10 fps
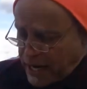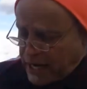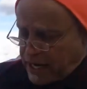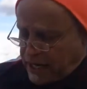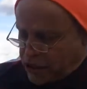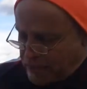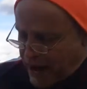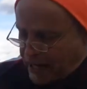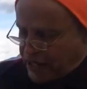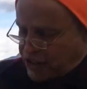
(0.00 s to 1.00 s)
into
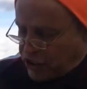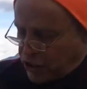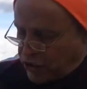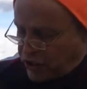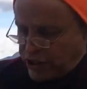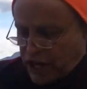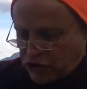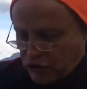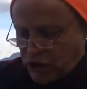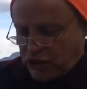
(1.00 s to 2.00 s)
maintenance of nuclear
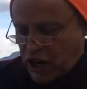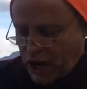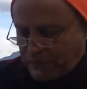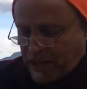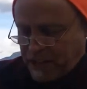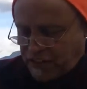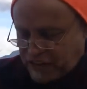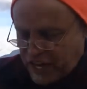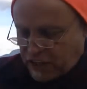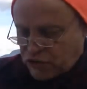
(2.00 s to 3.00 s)
industrial complex of
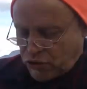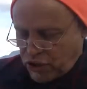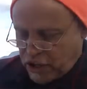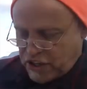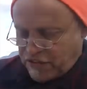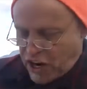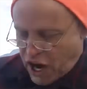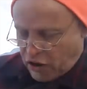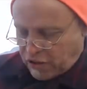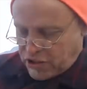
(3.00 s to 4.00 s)
10 trillions of
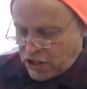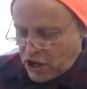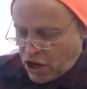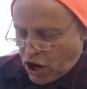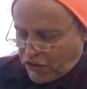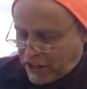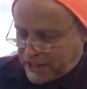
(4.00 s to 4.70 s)
dollars over these